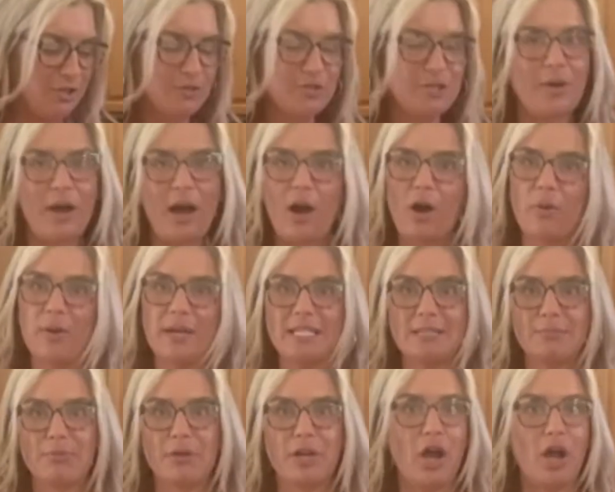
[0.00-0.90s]
So I always
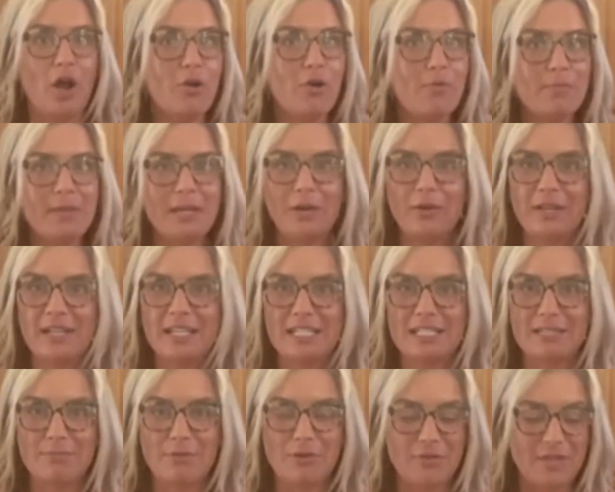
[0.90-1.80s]
put oatmeal in a
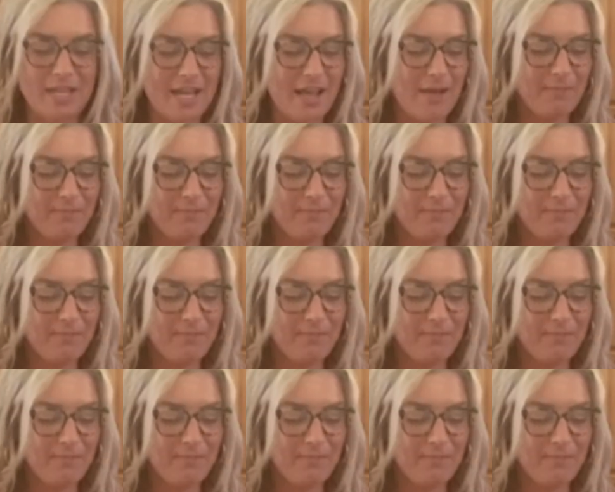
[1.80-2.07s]
smoothie,